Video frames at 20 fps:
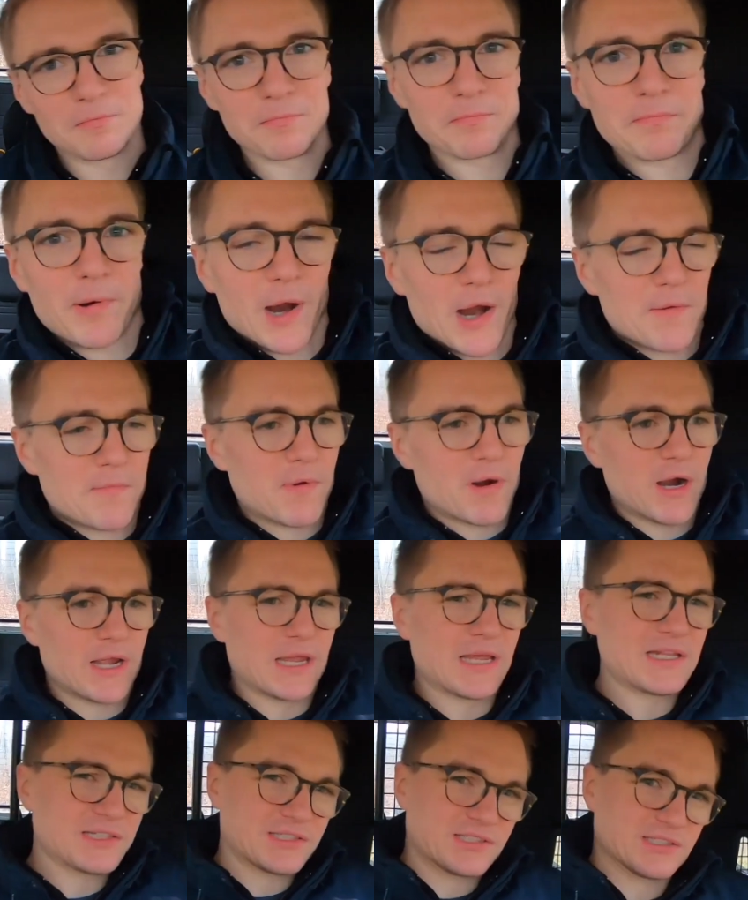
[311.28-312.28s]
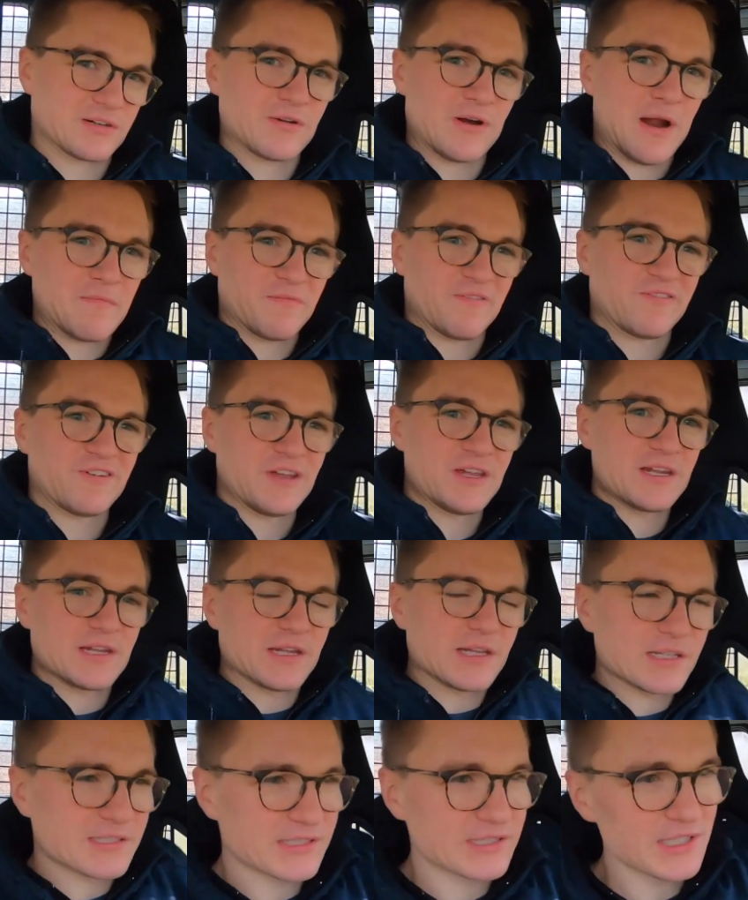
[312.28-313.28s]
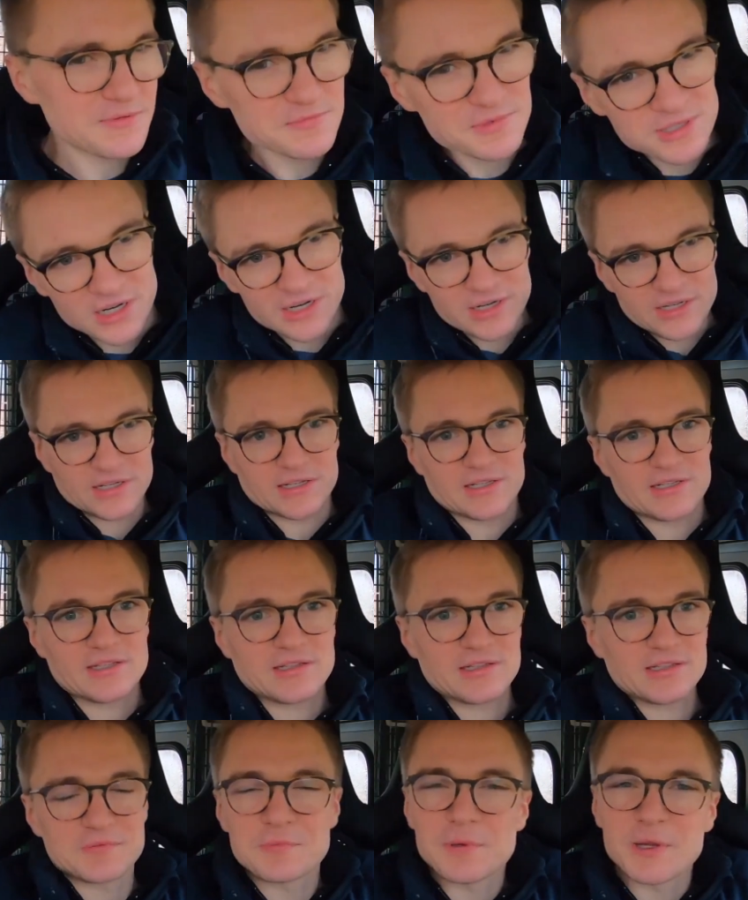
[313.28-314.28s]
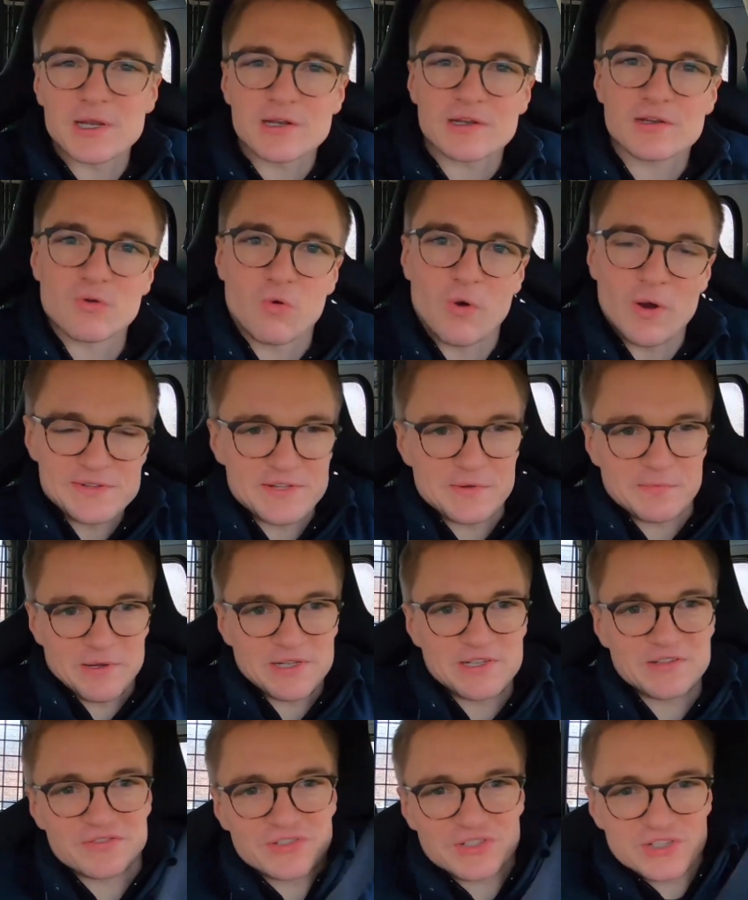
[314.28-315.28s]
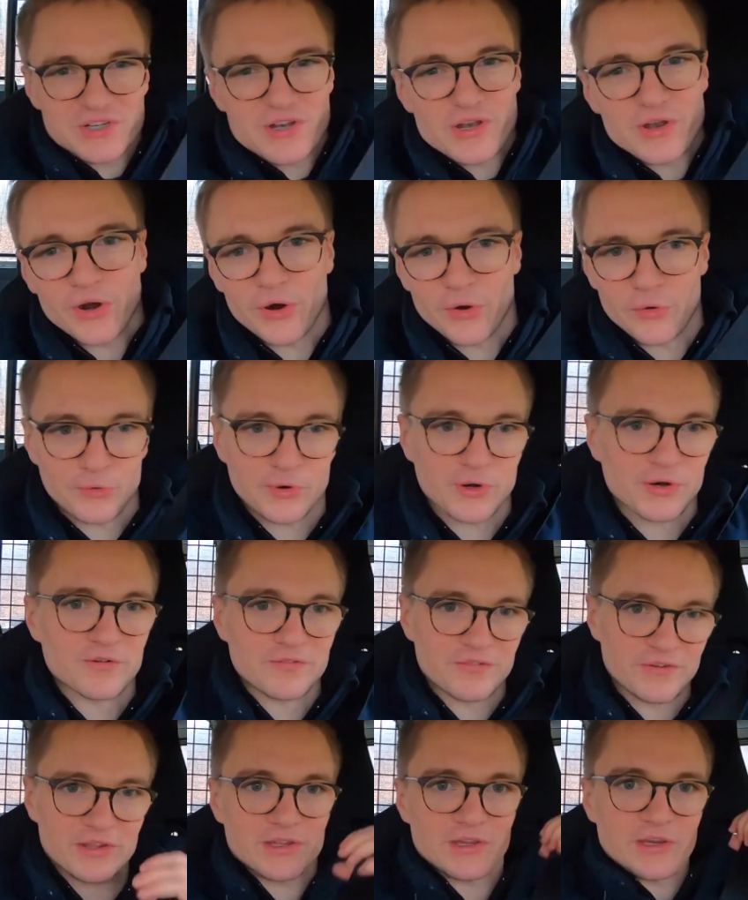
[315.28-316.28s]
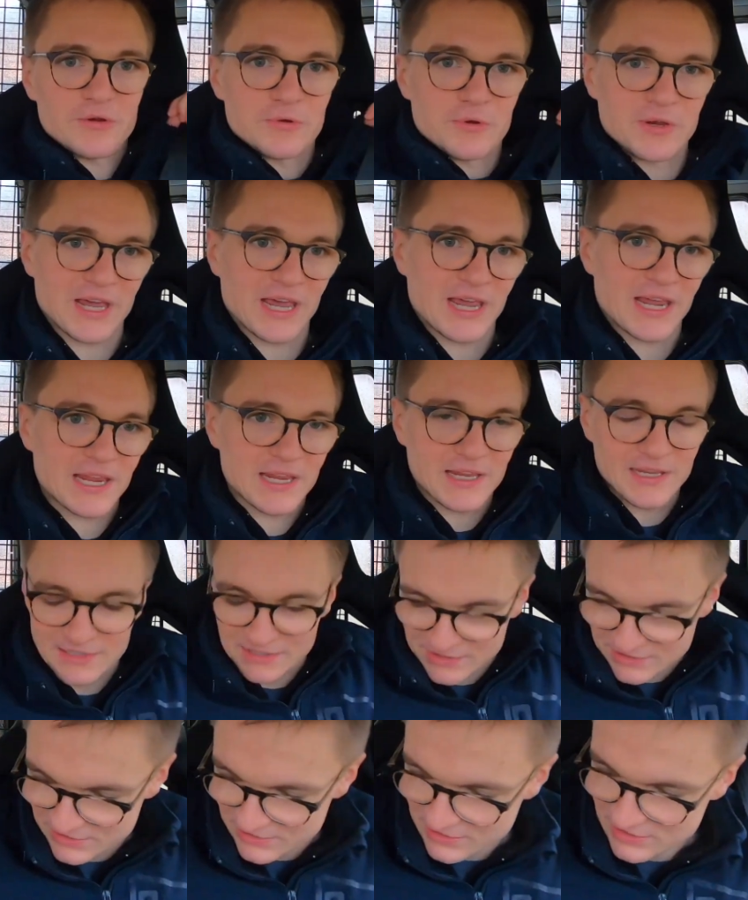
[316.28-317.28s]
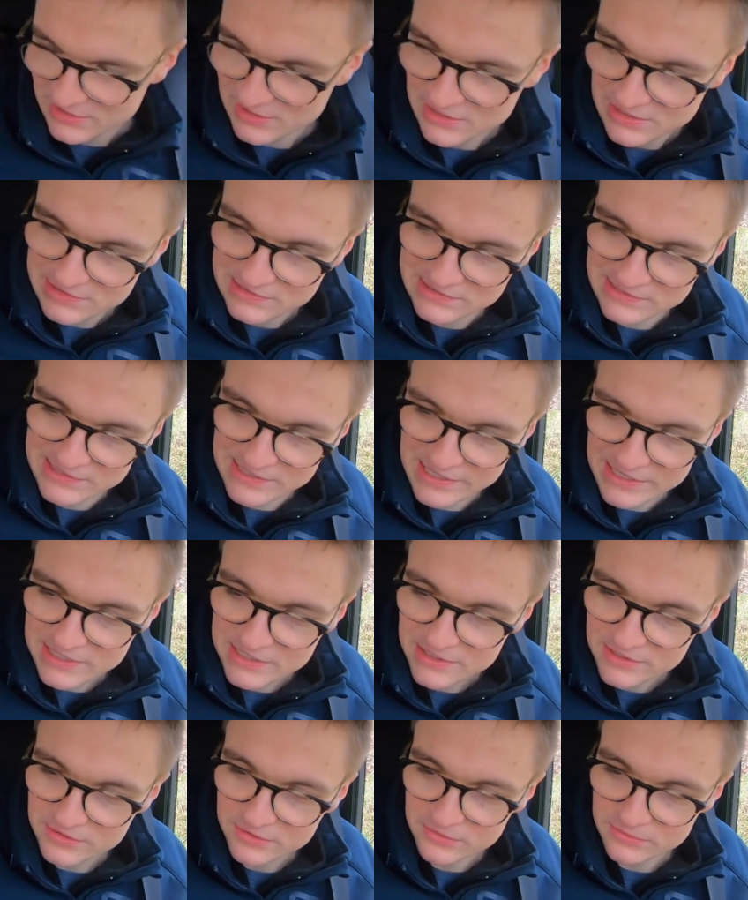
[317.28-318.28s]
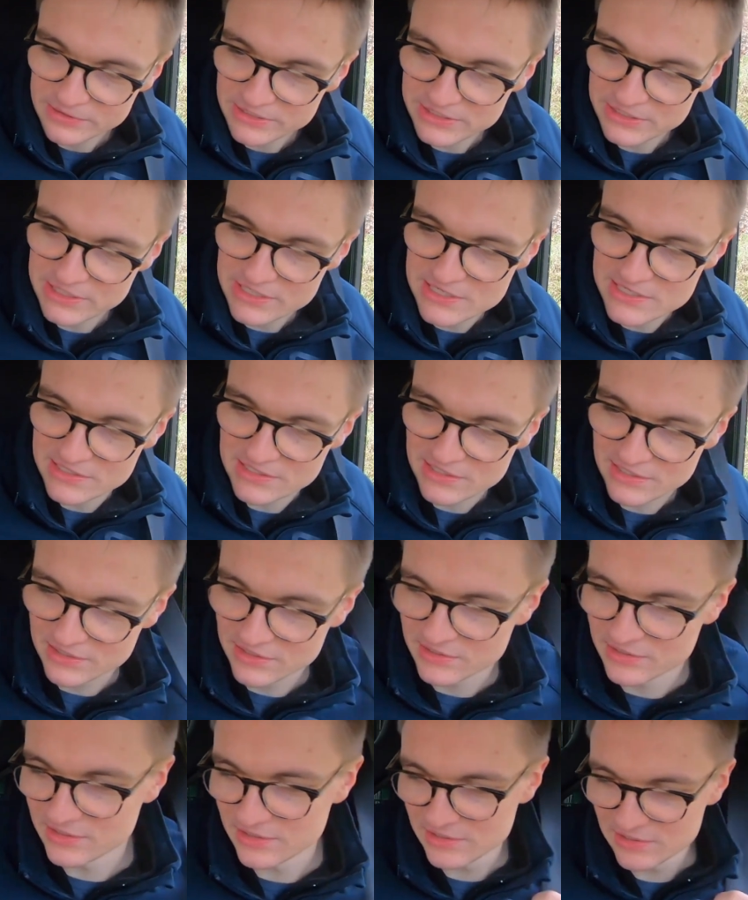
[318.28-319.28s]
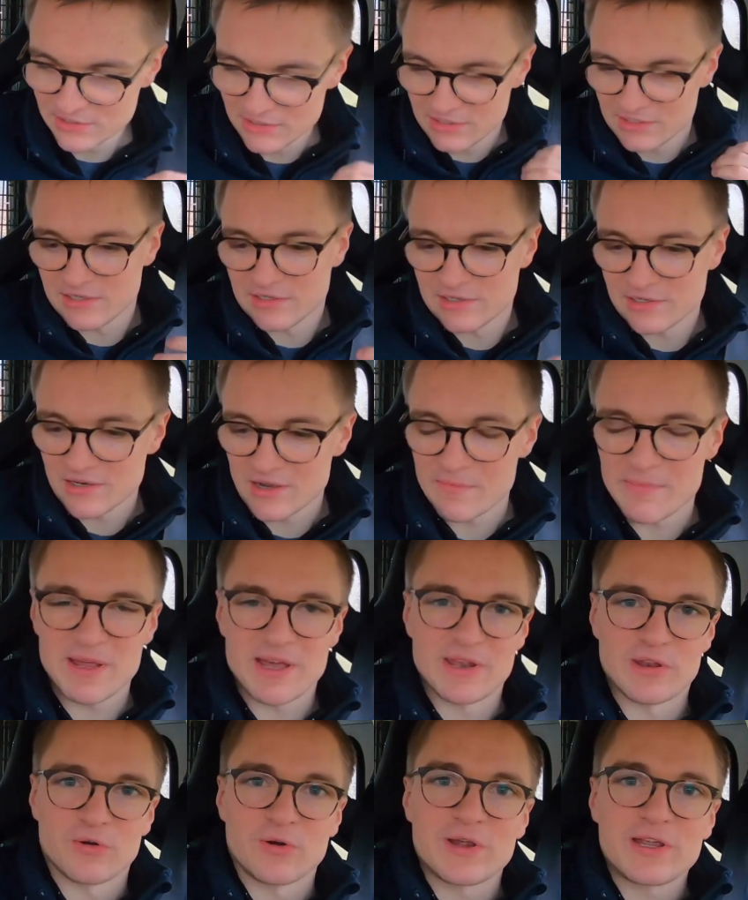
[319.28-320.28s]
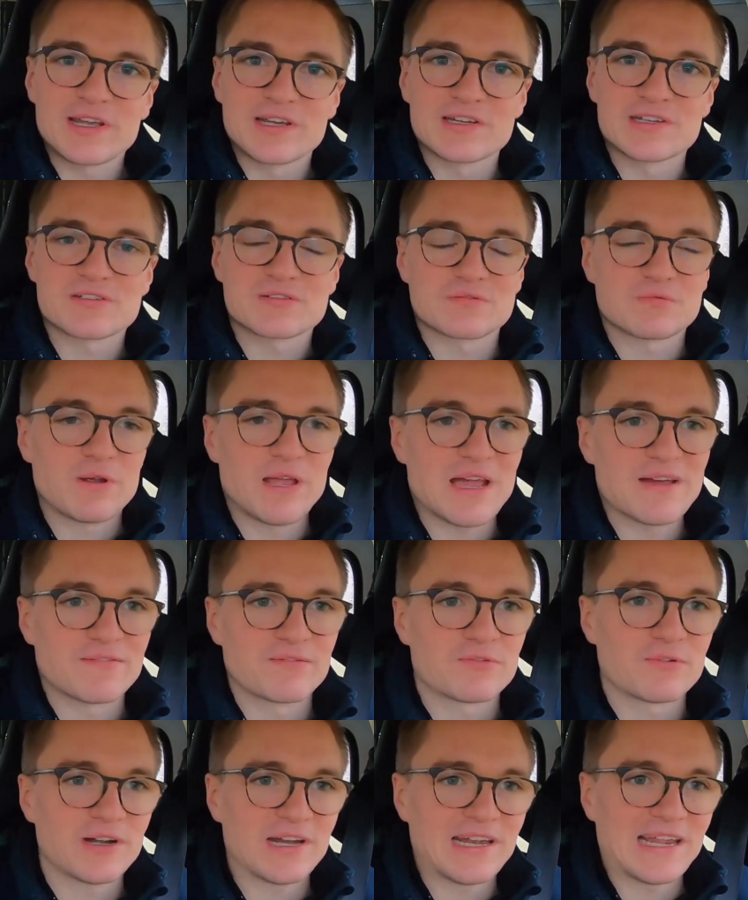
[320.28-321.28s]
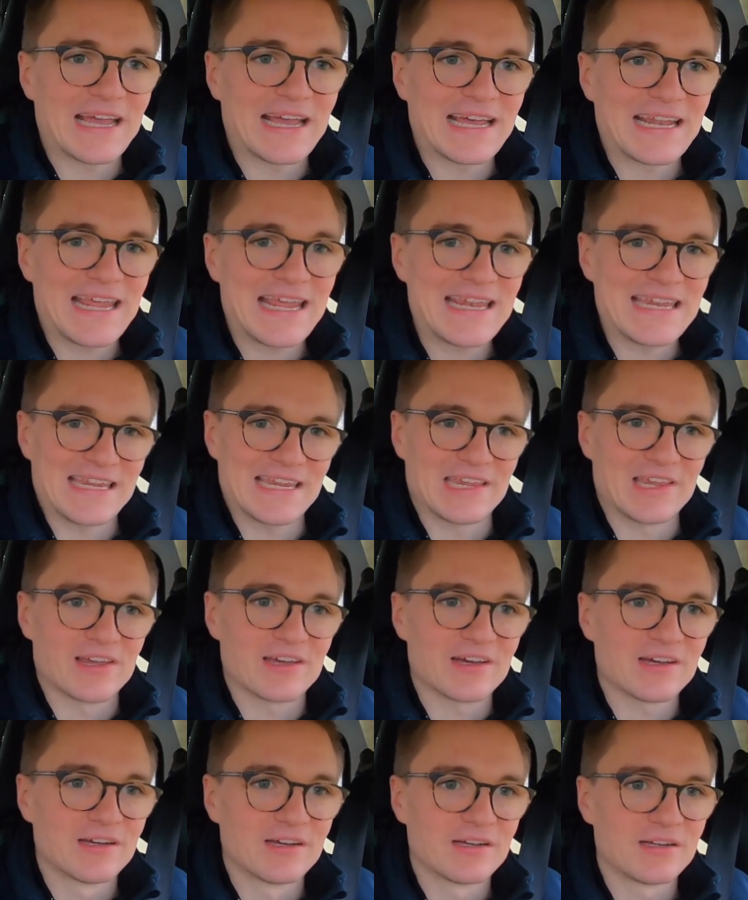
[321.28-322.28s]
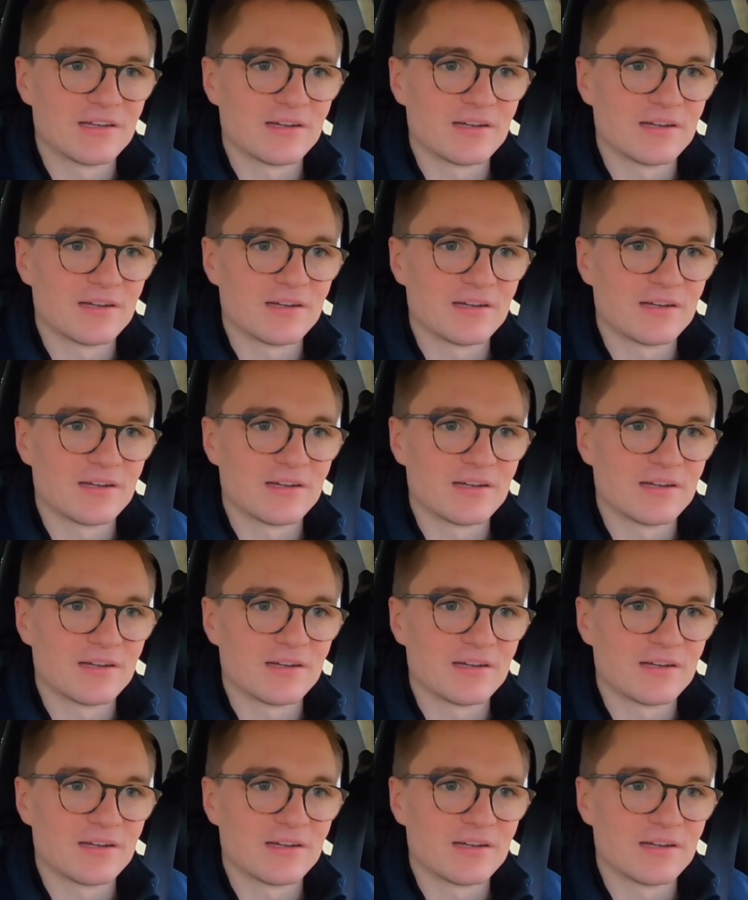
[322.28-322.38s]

by my Instagram feed, it seems like there's been quite a bit of snow over the U K today, which is a bit annoying because we haven't really had any here.